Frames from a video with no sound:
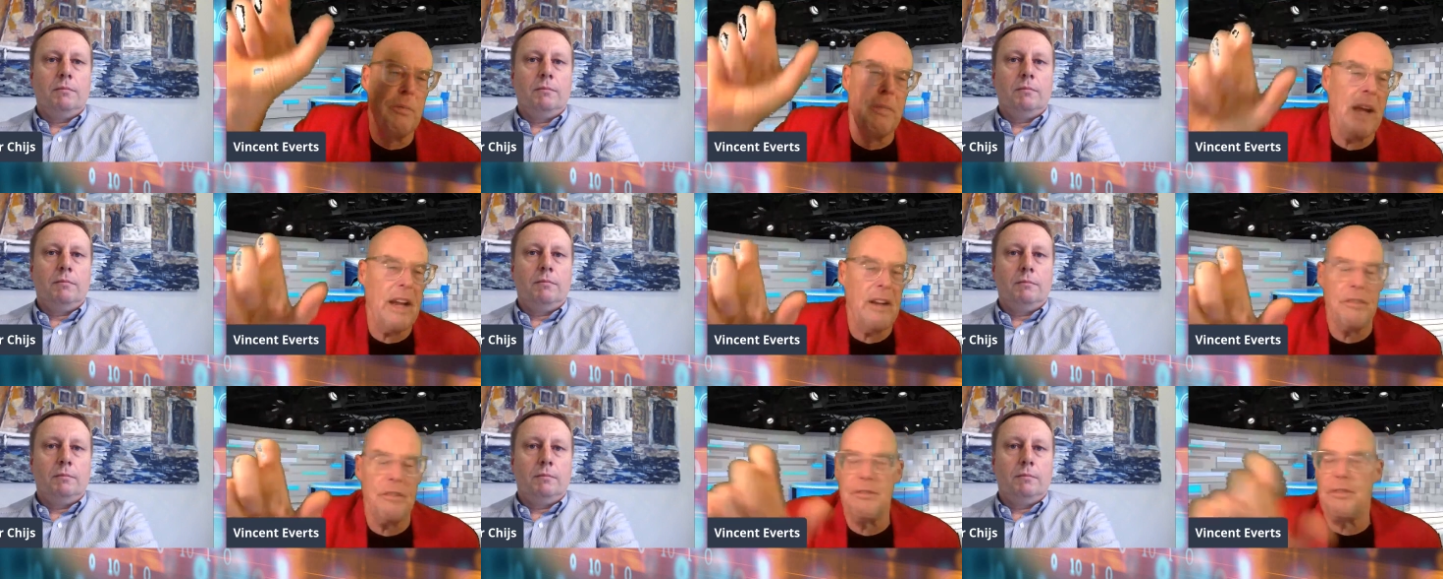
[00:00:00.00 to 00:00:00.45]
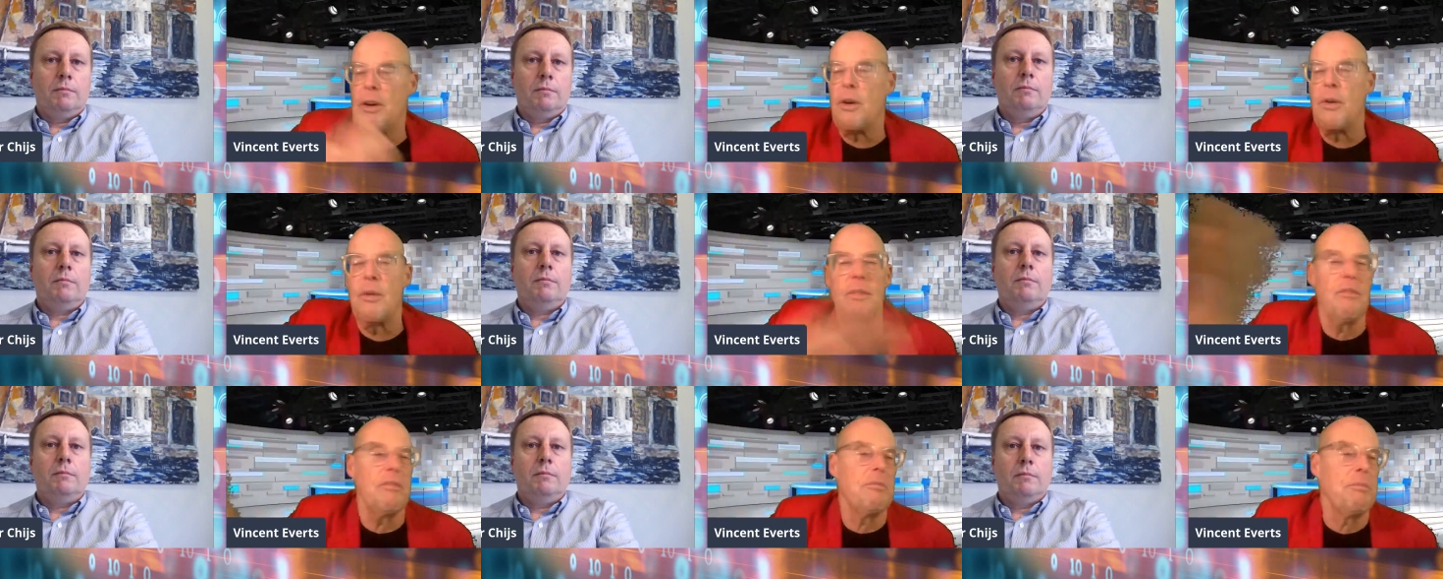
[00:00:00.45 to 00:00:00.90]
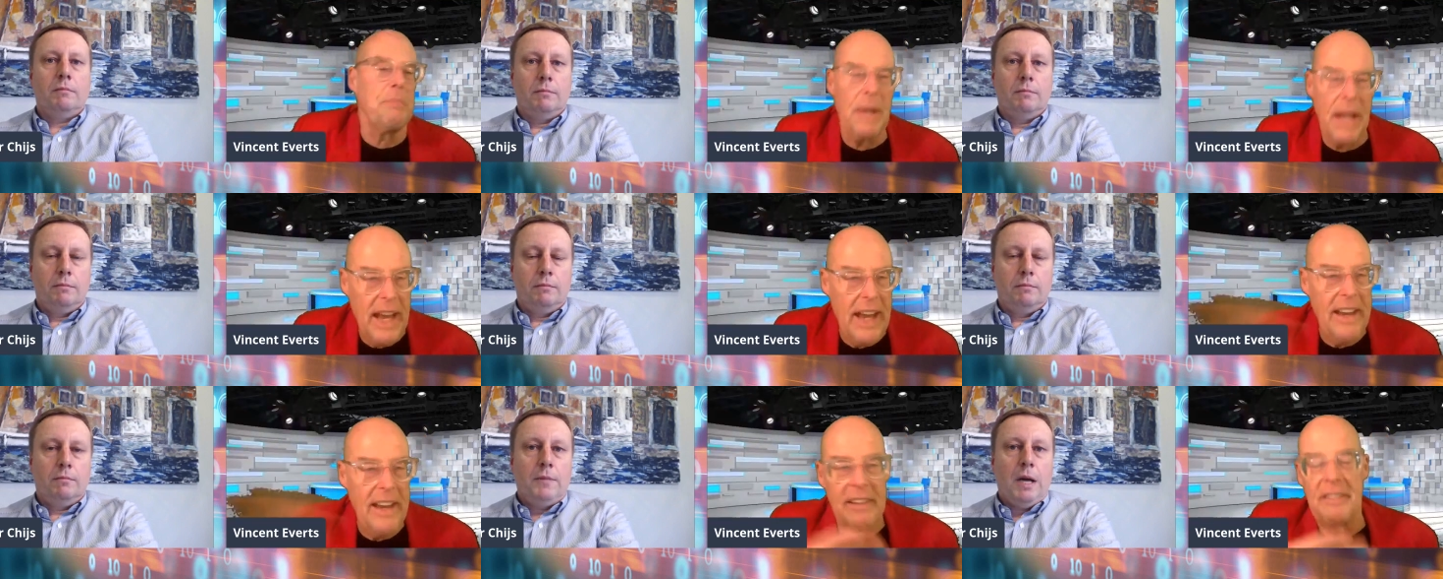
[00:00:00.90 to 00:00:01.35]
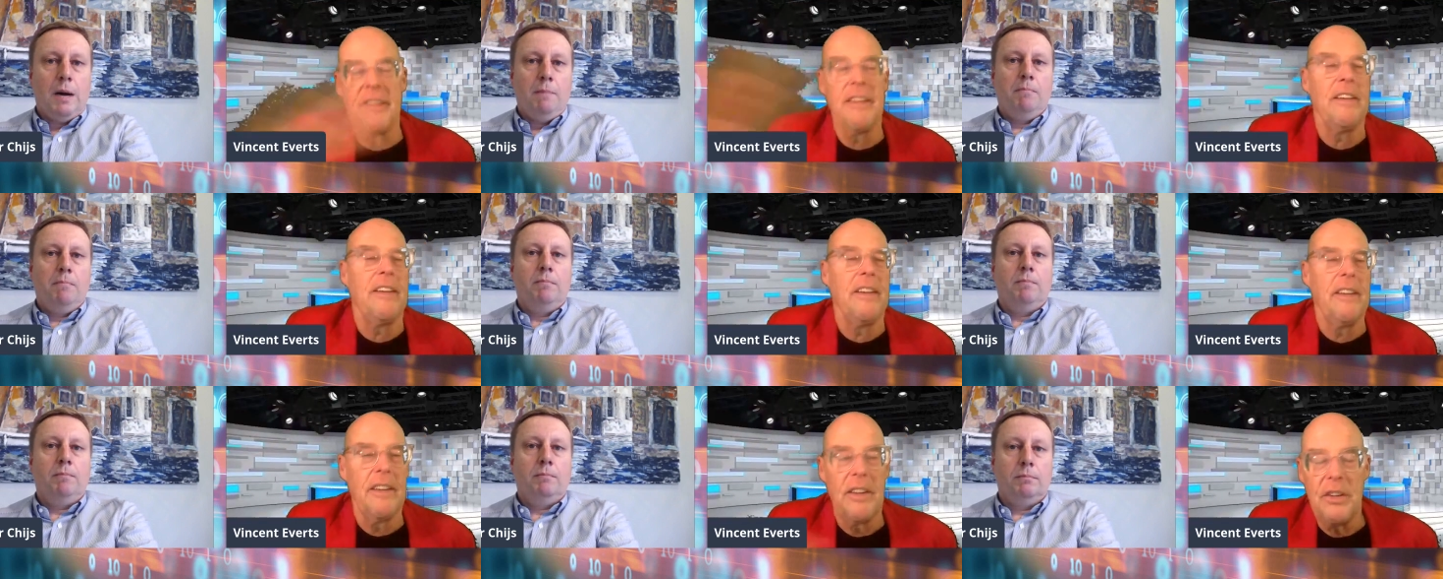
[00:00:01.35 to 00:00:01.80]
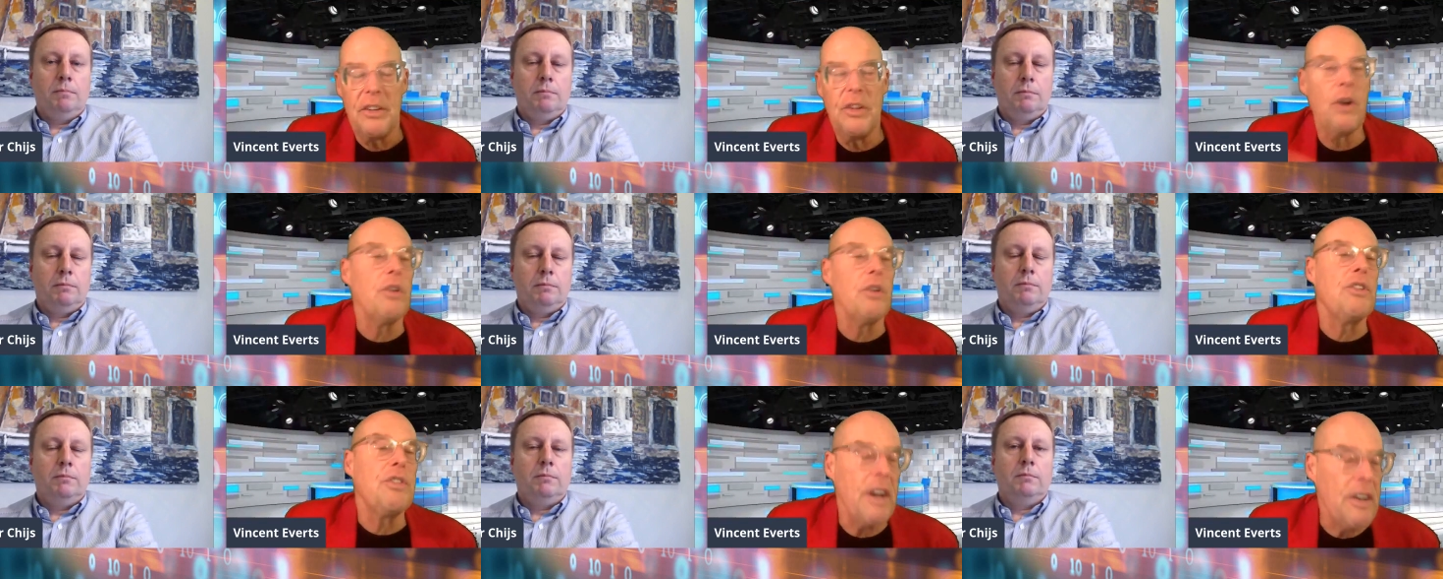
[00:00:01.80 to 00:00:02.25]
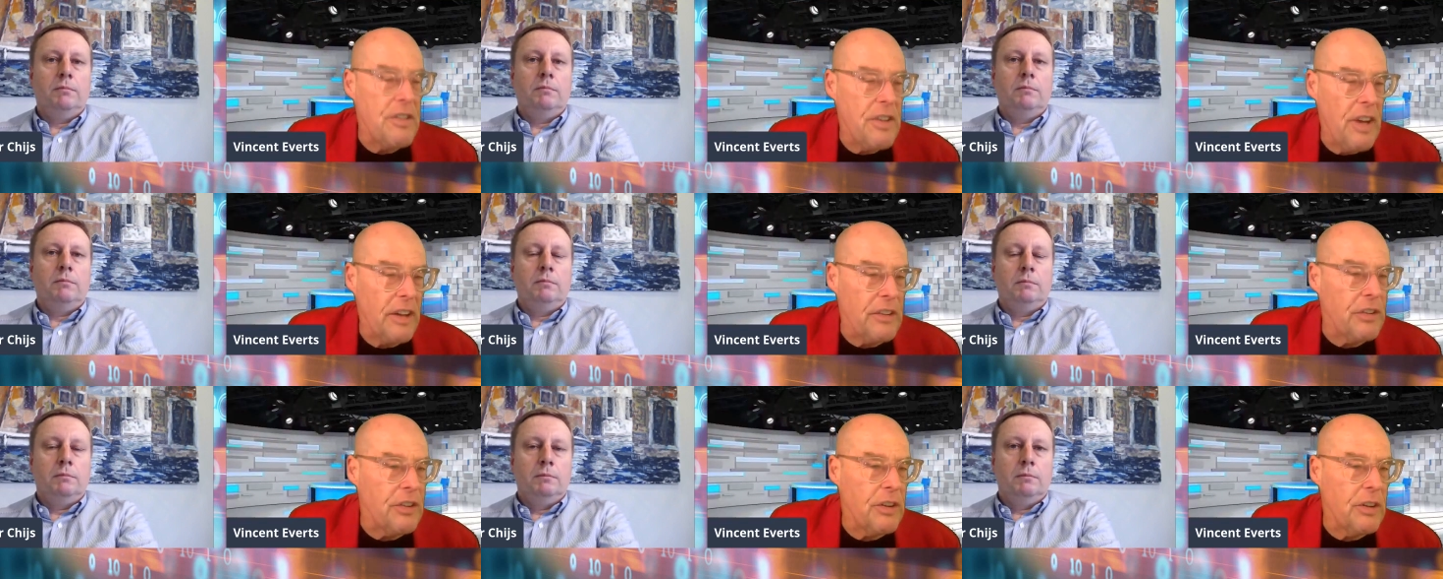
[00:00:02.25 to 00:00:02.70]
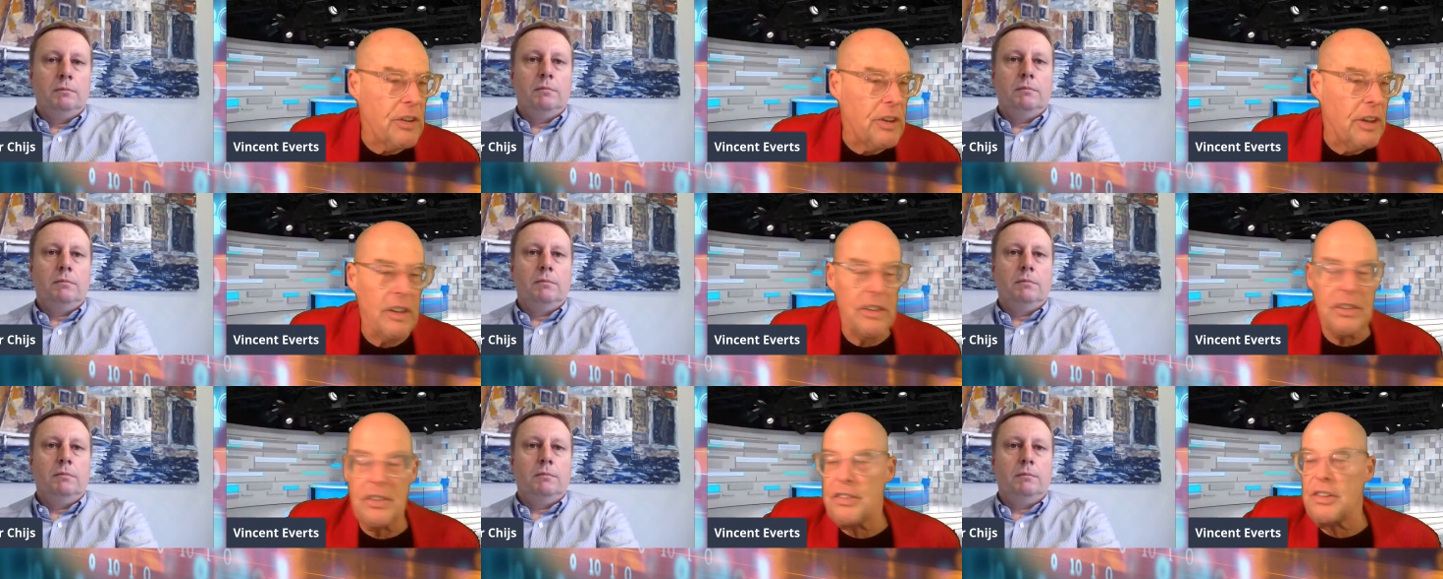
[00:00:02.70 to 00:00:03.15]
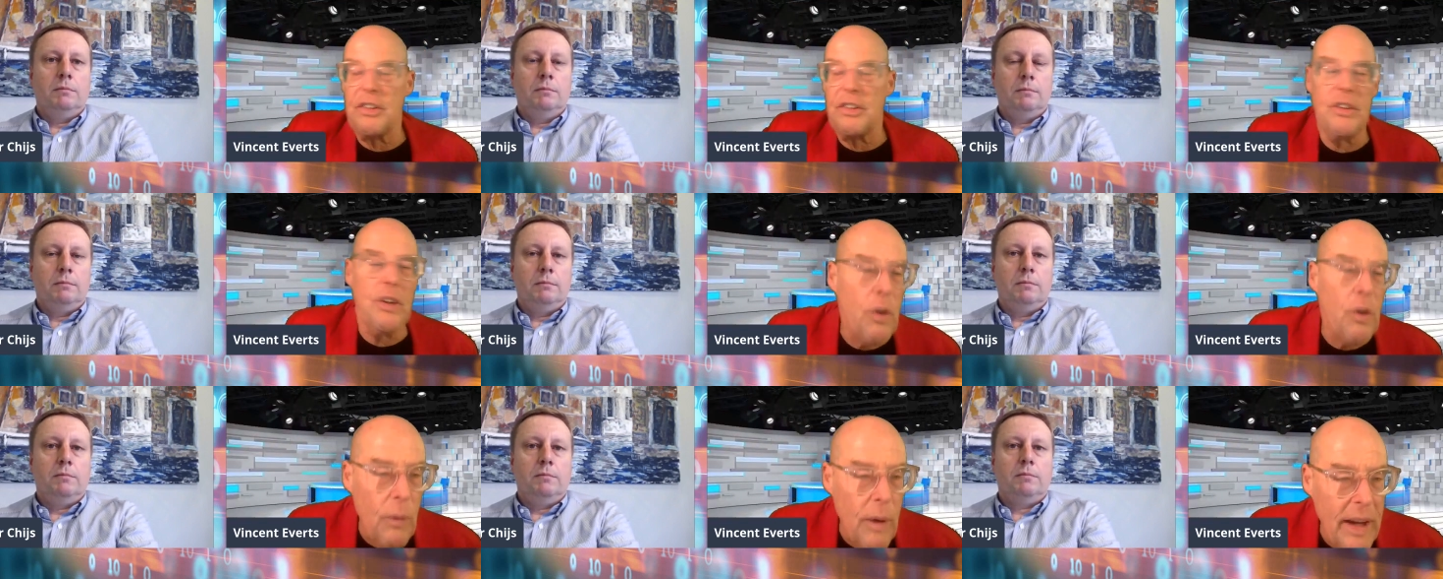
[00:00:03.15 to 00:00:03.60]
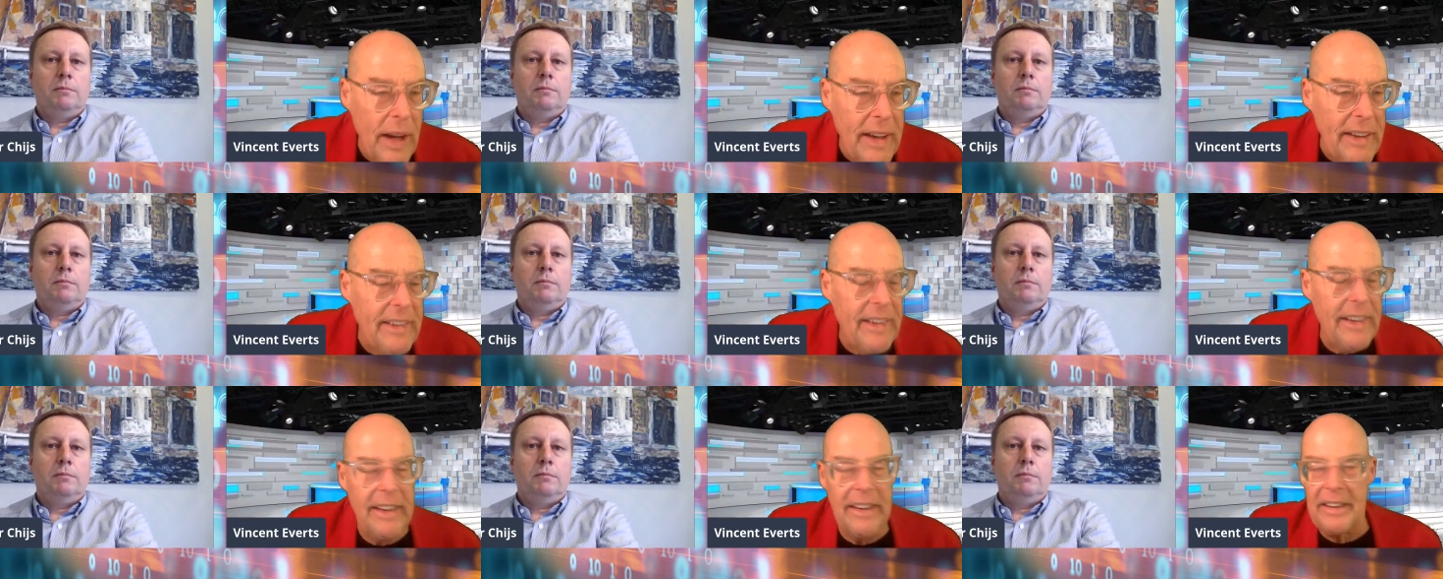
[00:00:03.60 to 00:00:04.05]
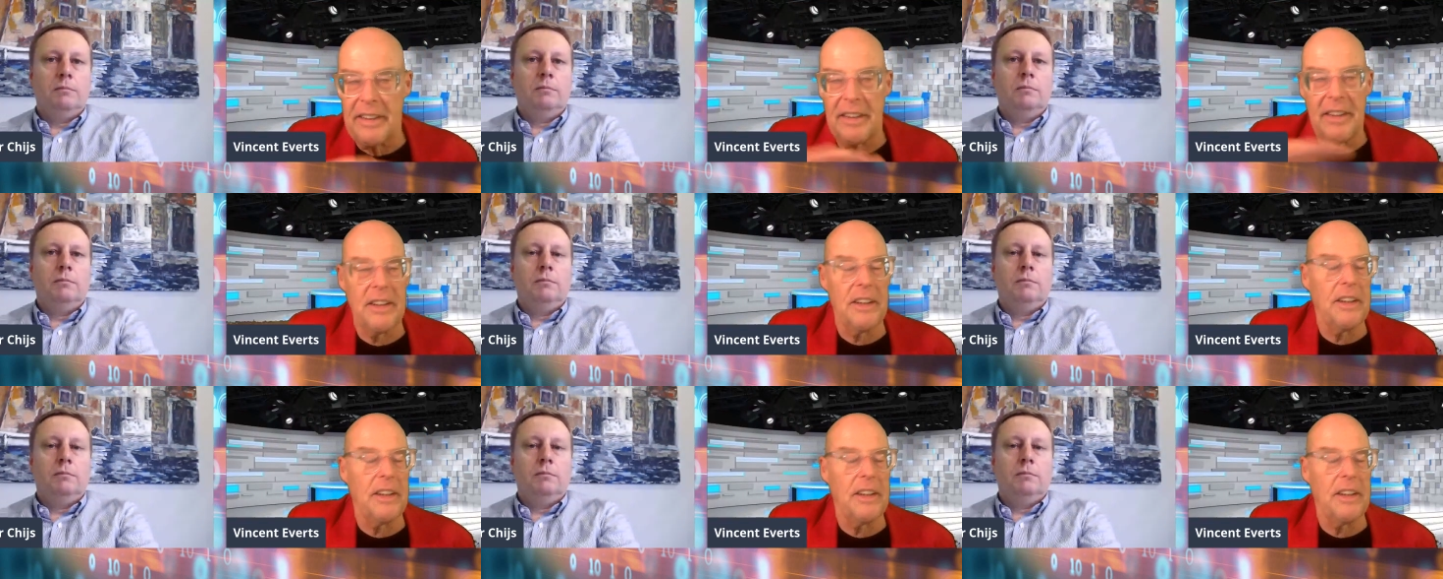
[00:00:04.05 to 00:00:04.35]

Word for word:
Speaker 1: bank phone, pay. Yeah. No transaction cost, no waiting.